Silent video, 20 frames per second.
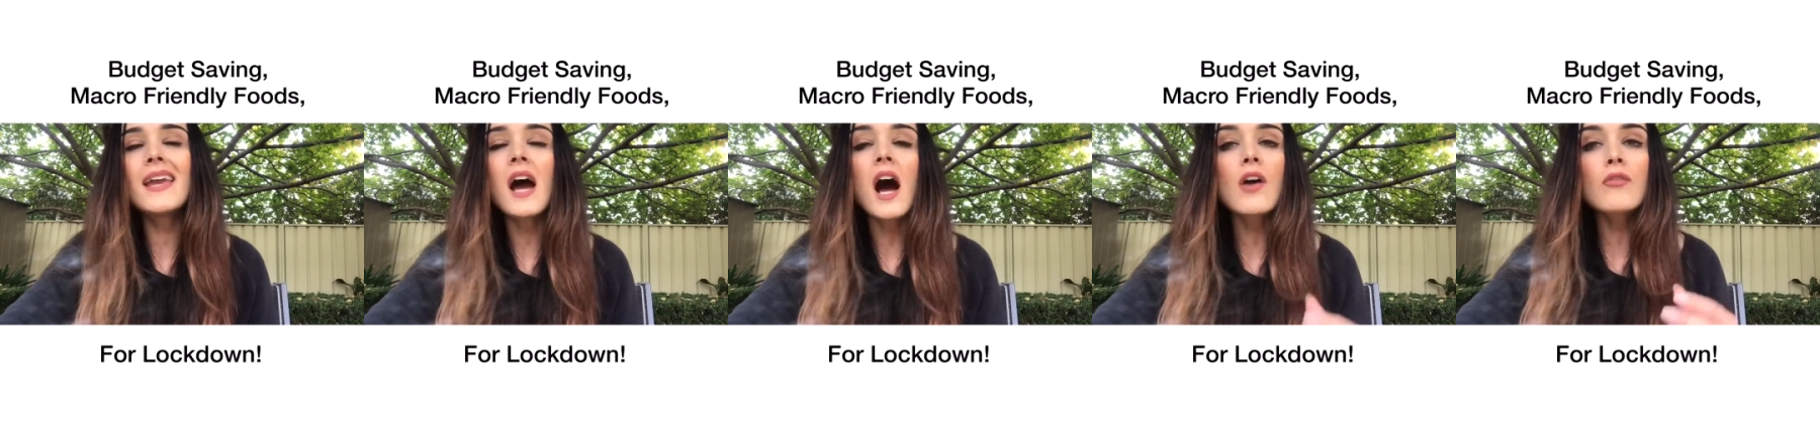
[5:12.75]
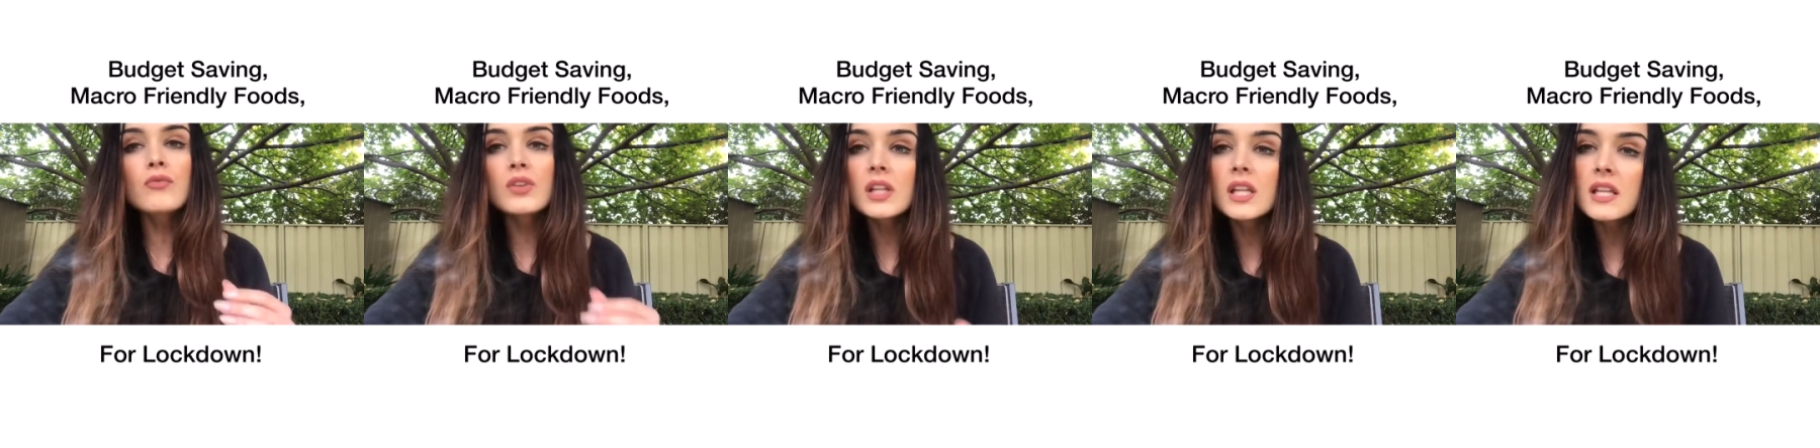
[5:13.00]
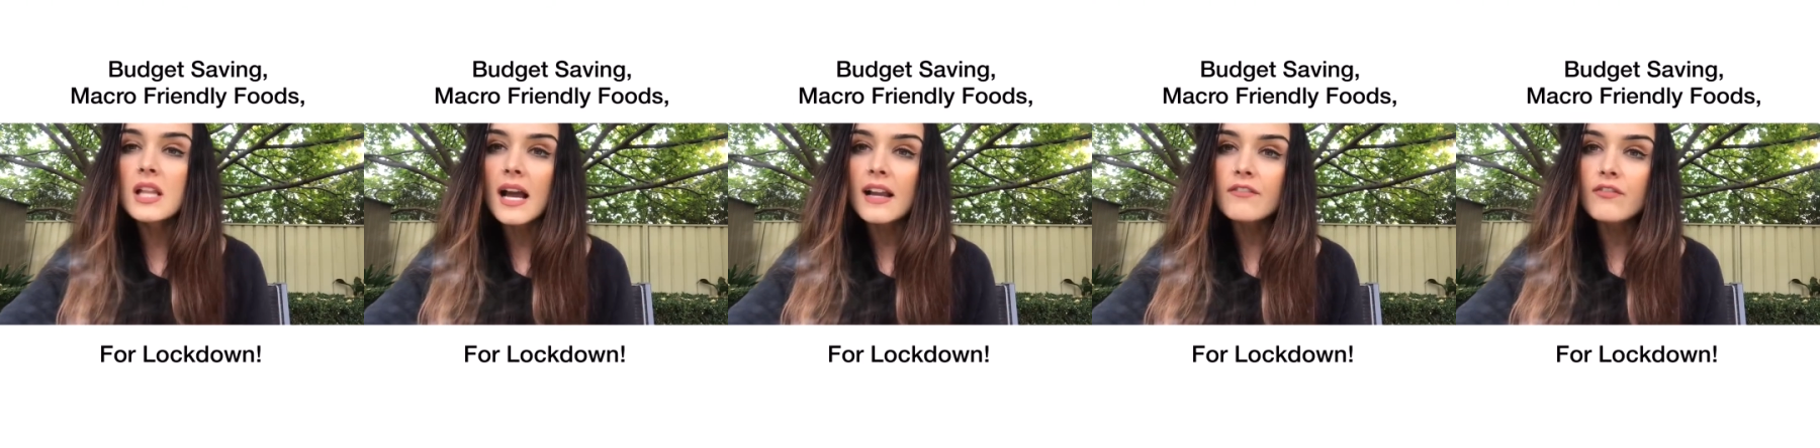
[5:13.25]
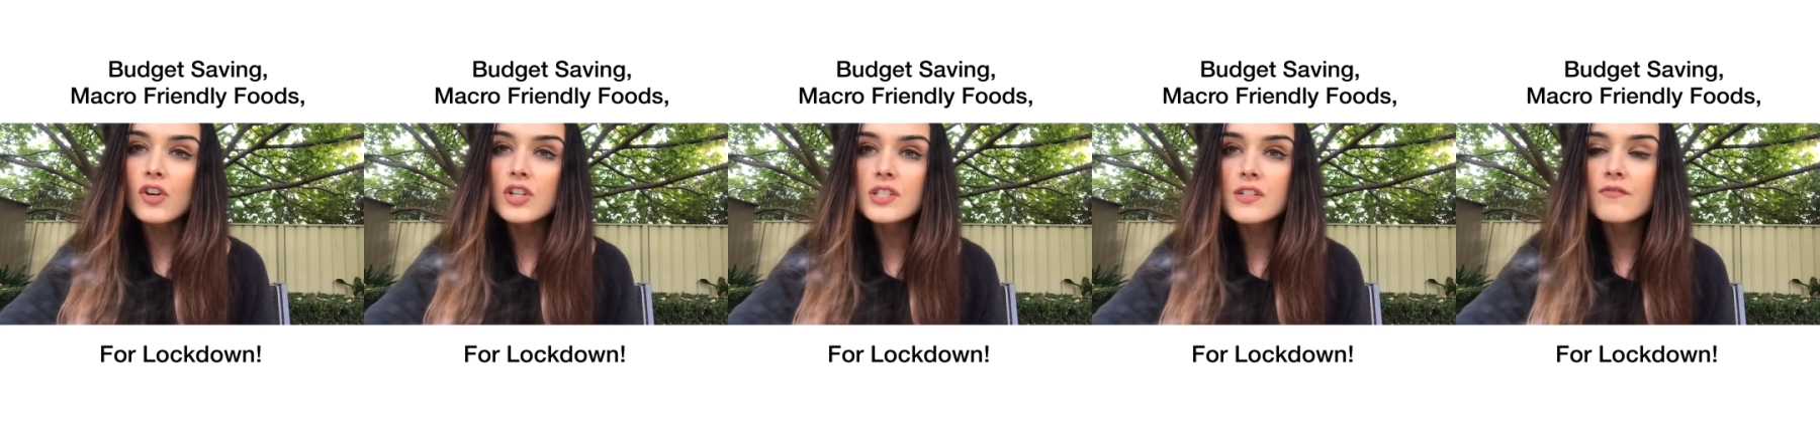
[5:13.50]
I really like
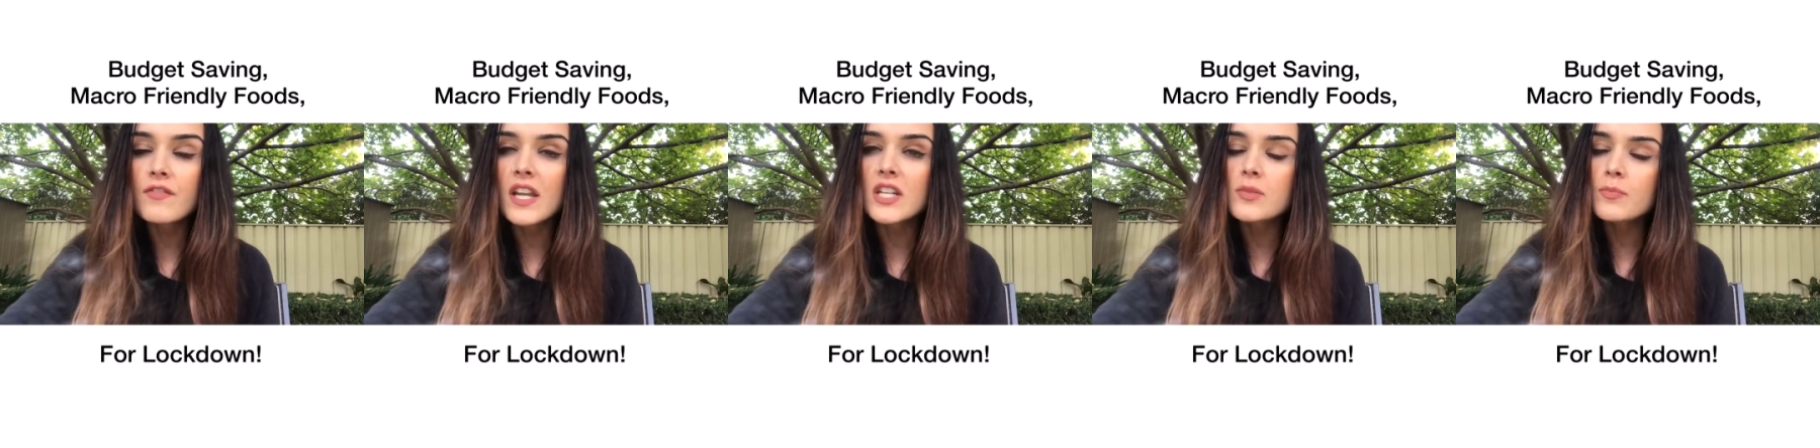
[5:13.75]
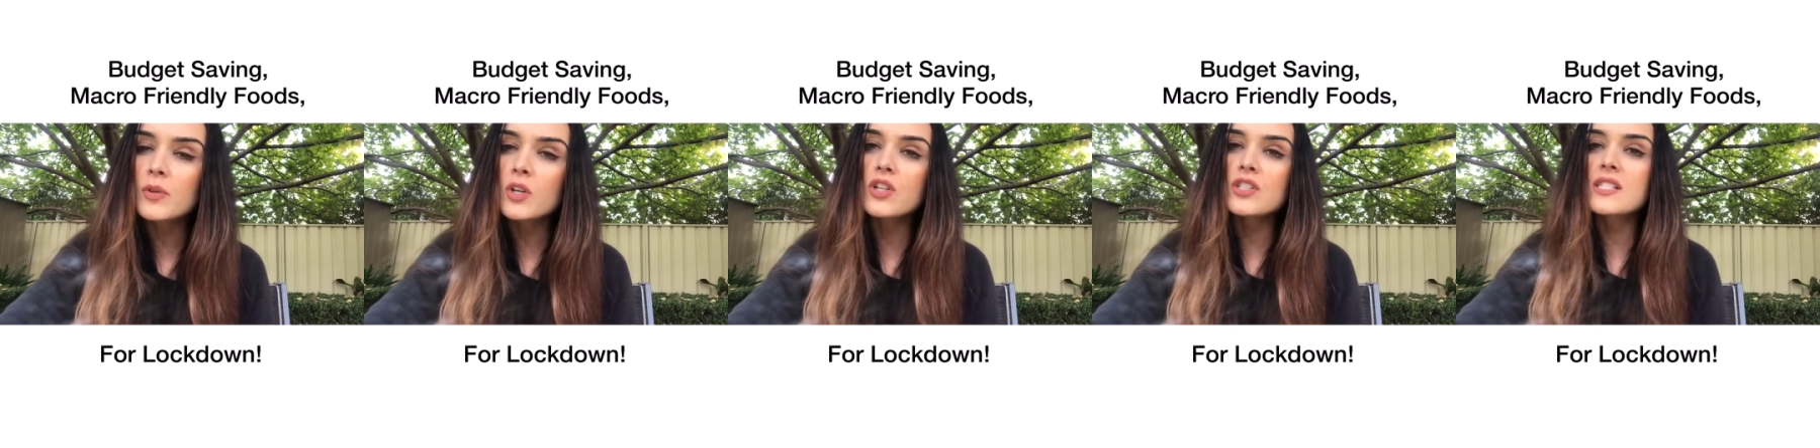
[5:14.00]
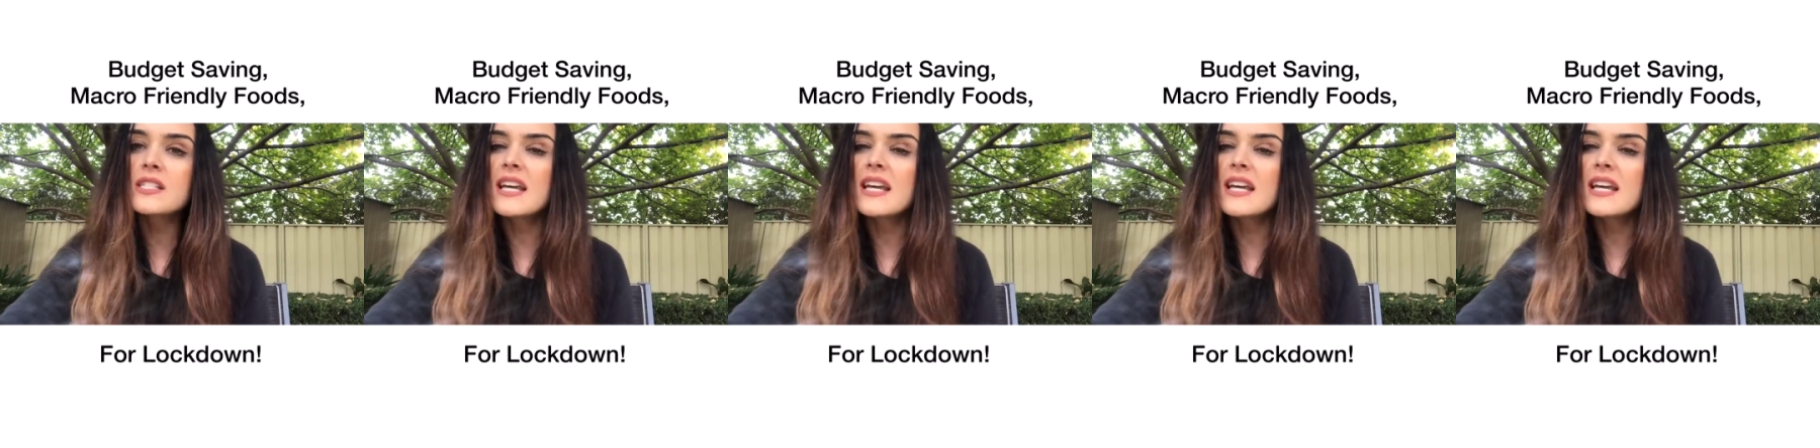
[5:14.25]
frozen veg because